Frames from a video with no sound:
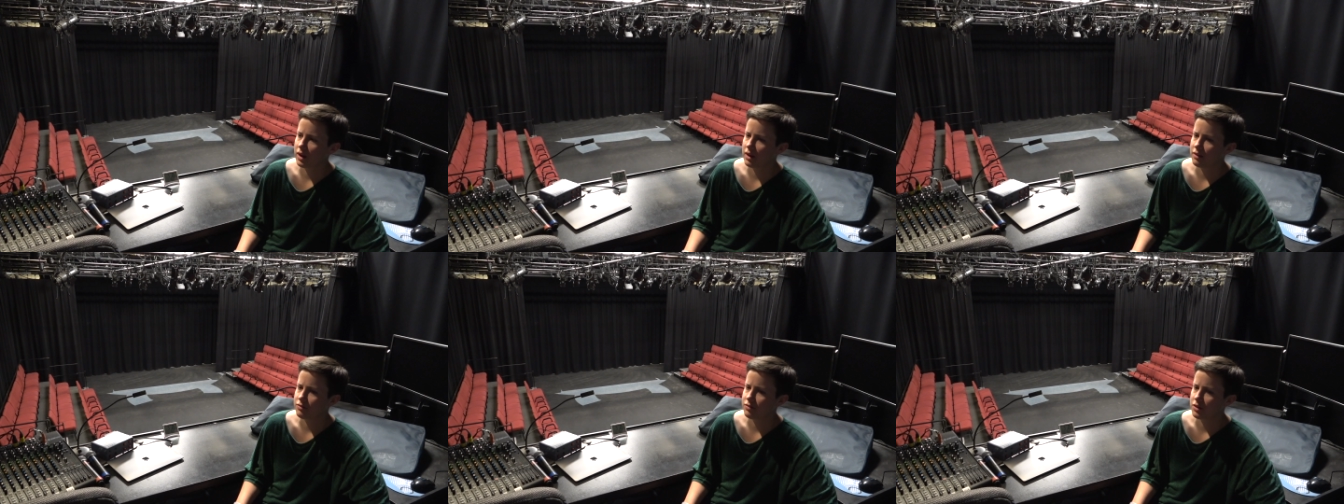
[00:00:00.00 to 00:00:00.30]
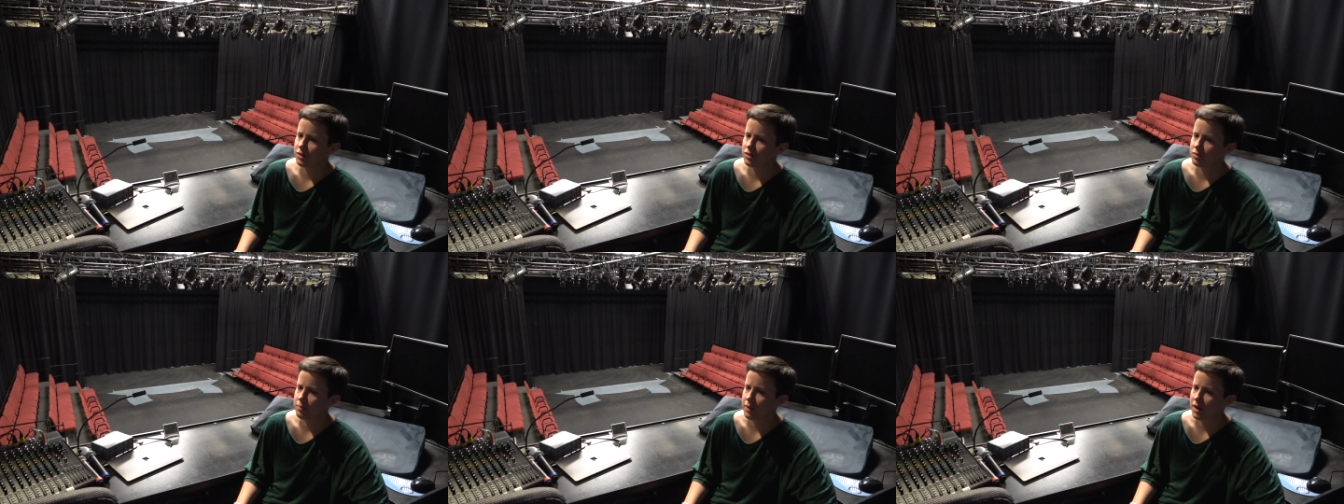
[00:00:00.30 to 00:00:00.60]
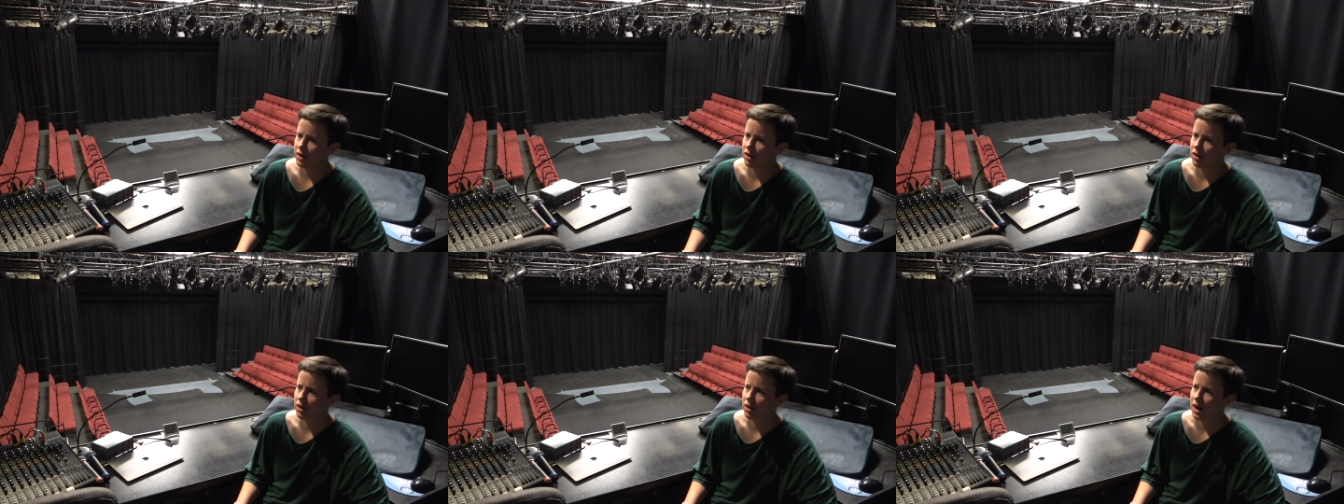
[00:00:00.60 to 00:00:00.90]
I first met
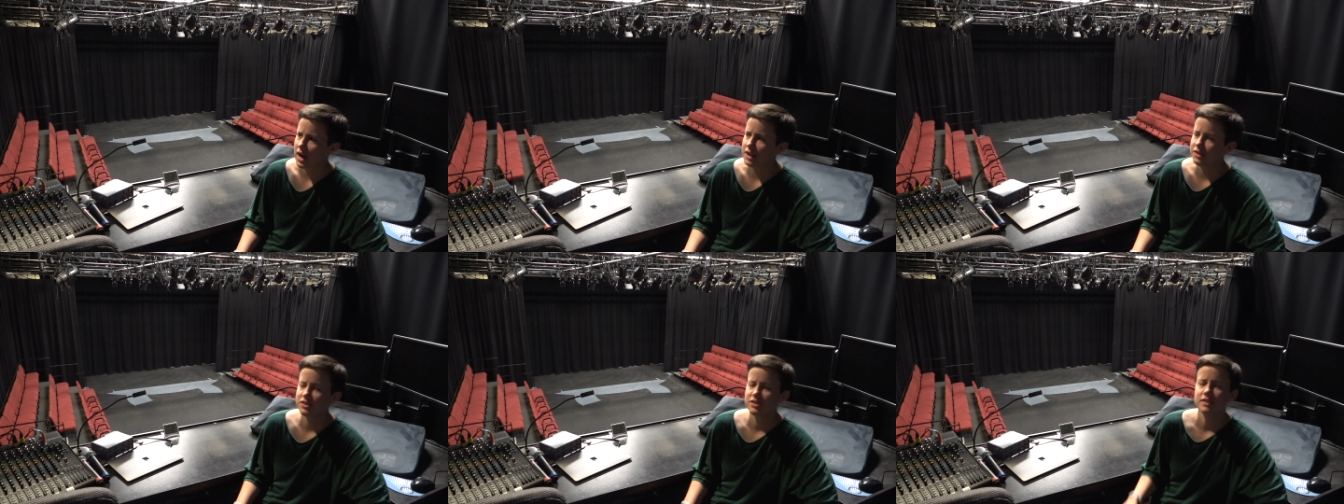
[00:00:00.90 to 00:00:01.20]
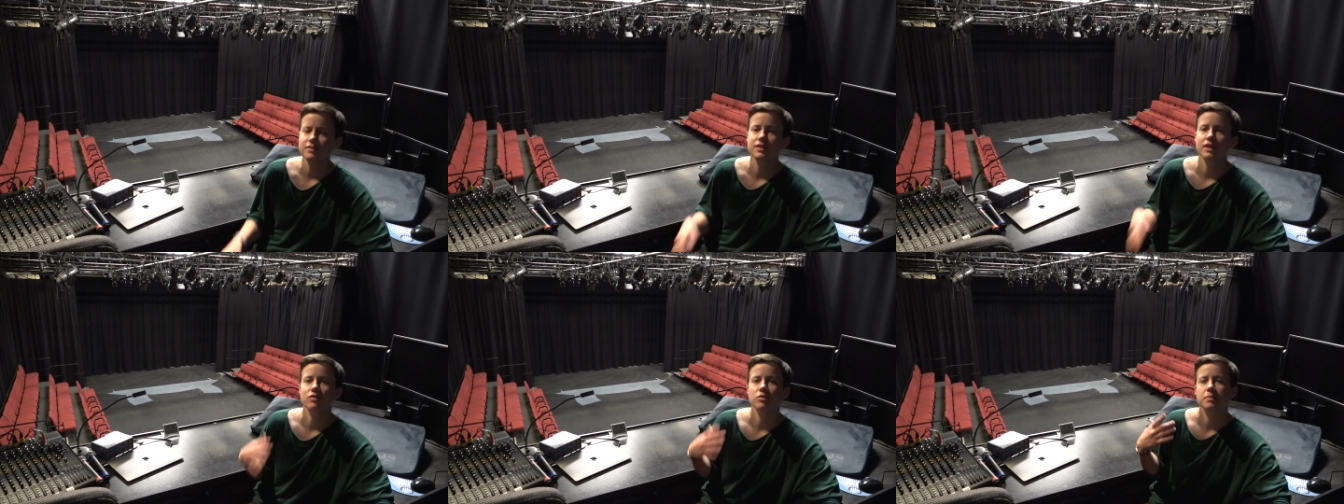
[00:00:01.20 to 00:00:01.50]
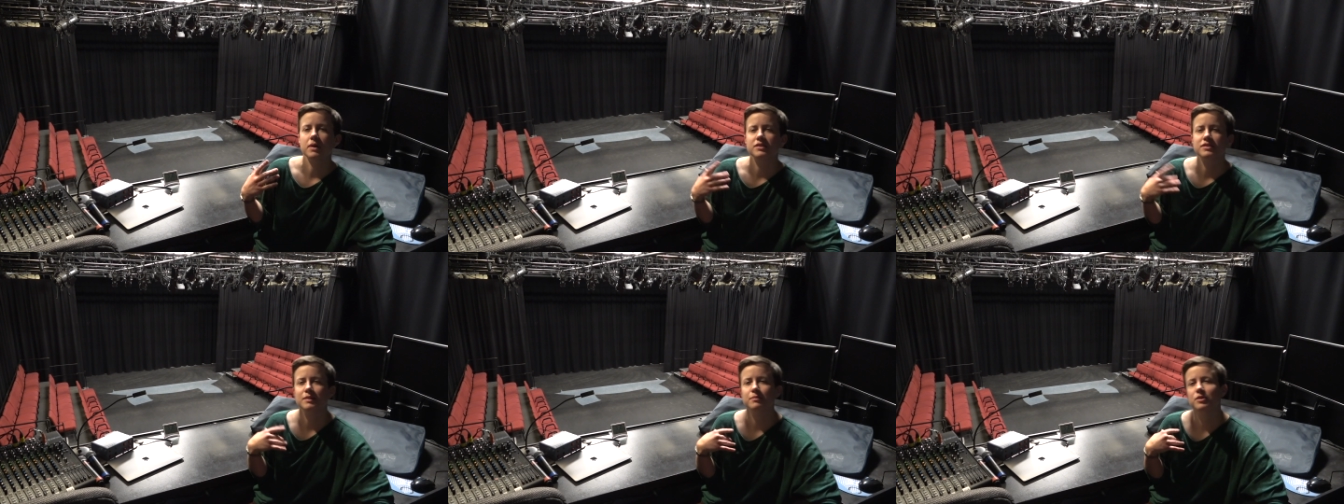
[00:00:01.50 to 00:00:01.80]
her, I just have never
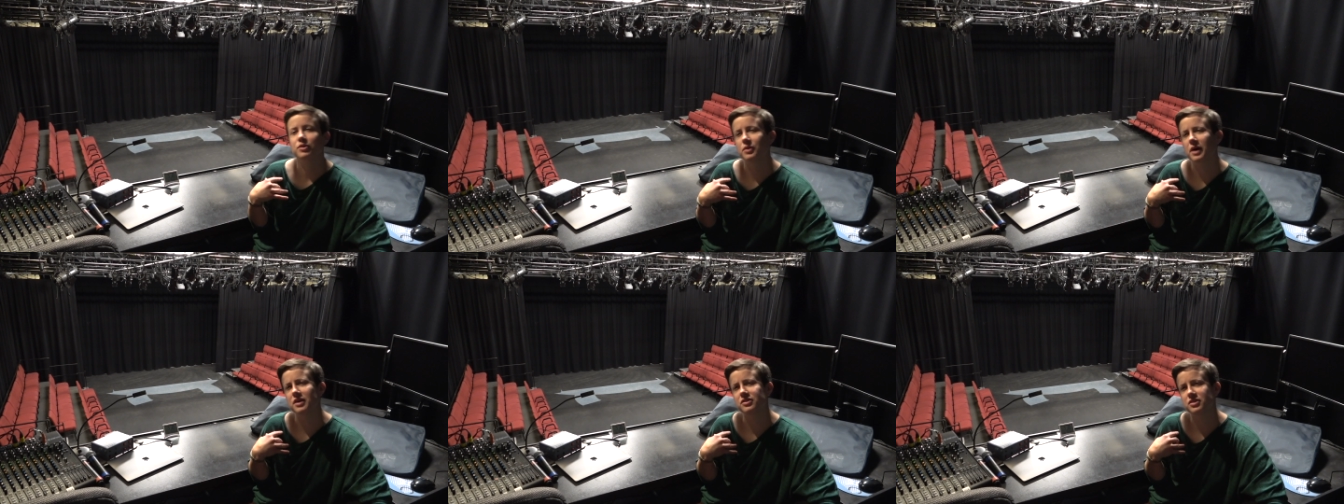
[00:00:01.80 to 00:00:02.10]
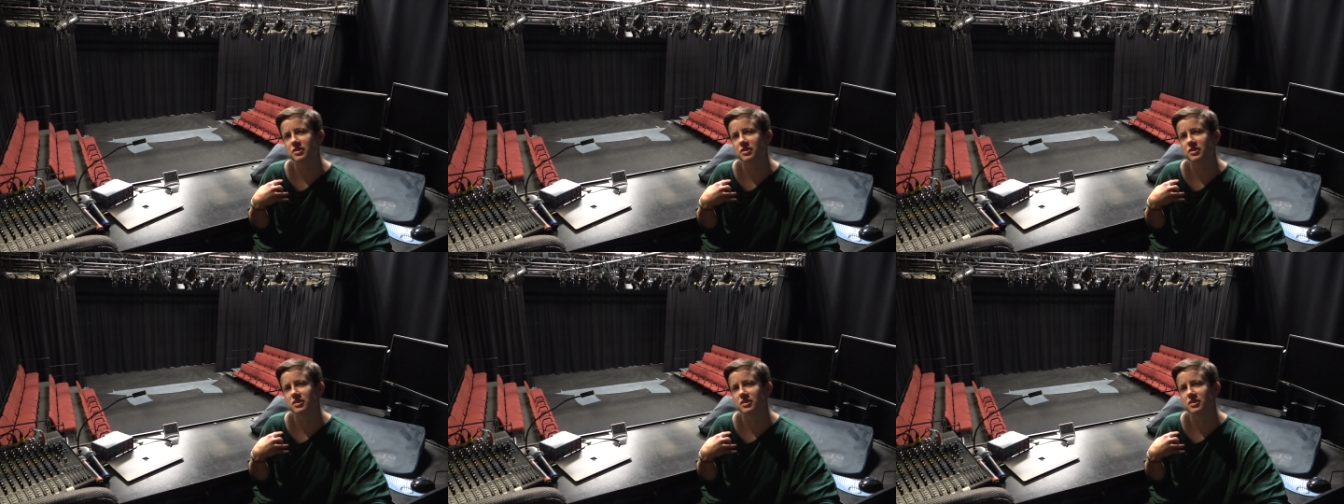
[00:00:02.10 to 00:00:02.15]
met someone who has